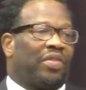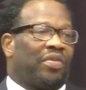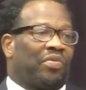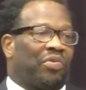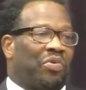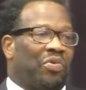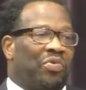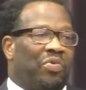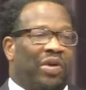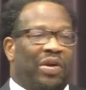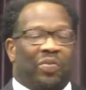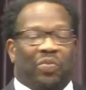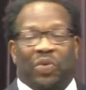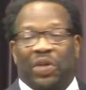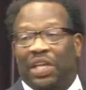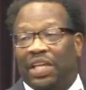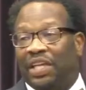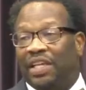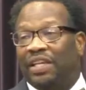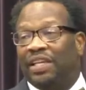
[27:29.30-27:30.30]
through when
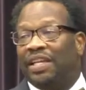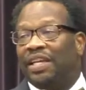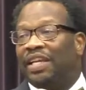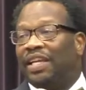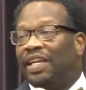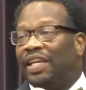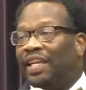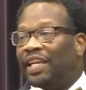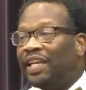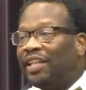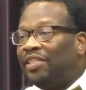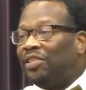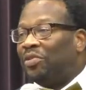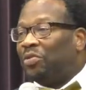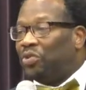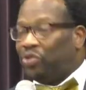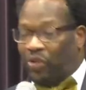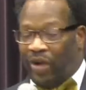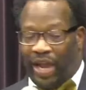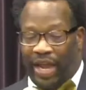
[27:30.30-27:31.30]
we get
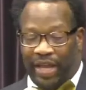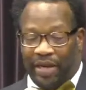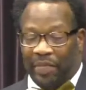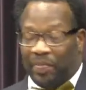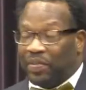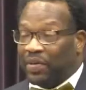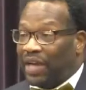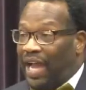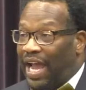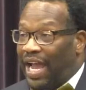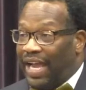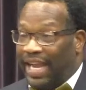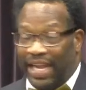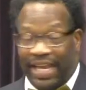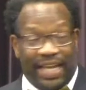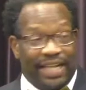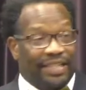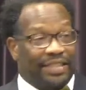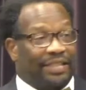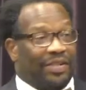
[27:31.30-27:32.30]
through trying to put our
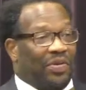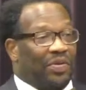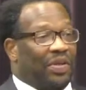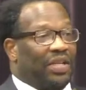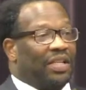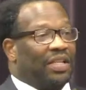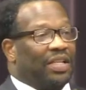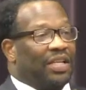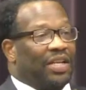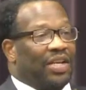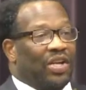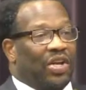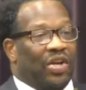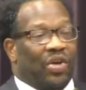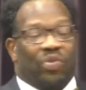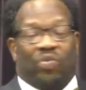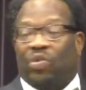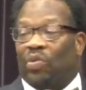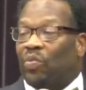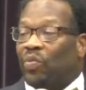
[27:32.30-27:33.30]
hands on it,
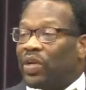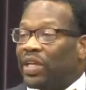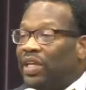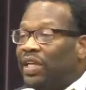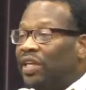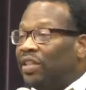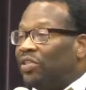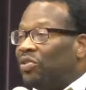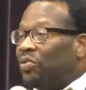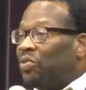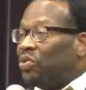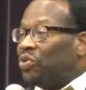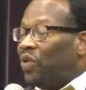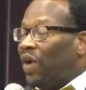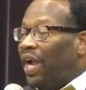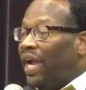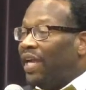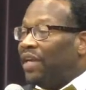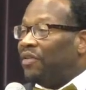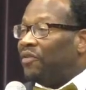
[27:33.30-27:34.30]
when we get through
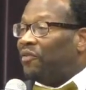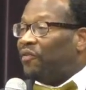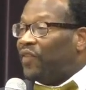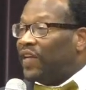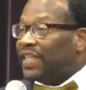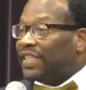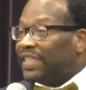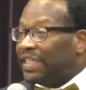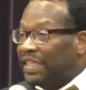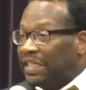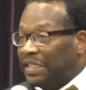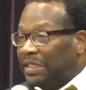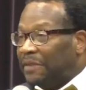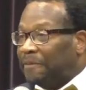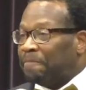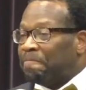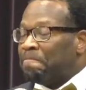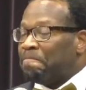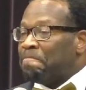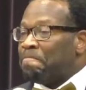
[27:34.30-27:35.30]
trying to fix it
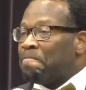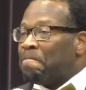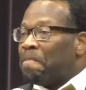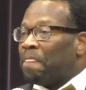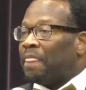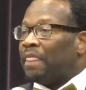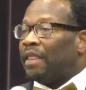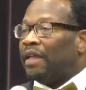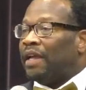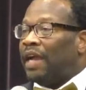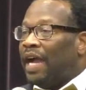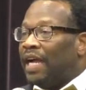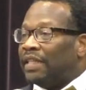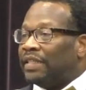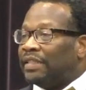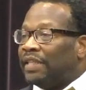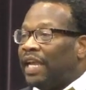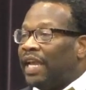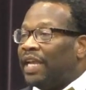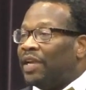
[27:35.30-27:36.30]
up.
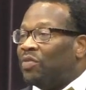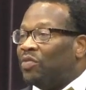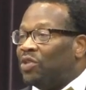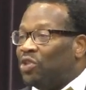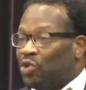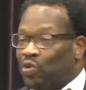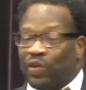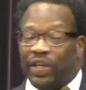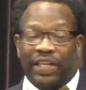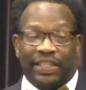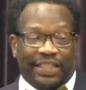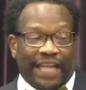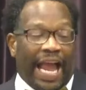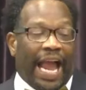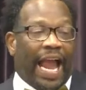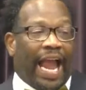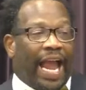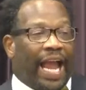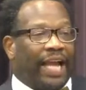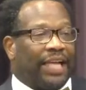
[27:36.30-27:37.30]
God say, when you get
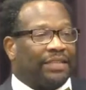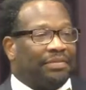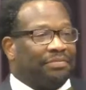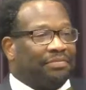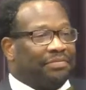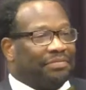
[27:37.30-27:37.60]
tired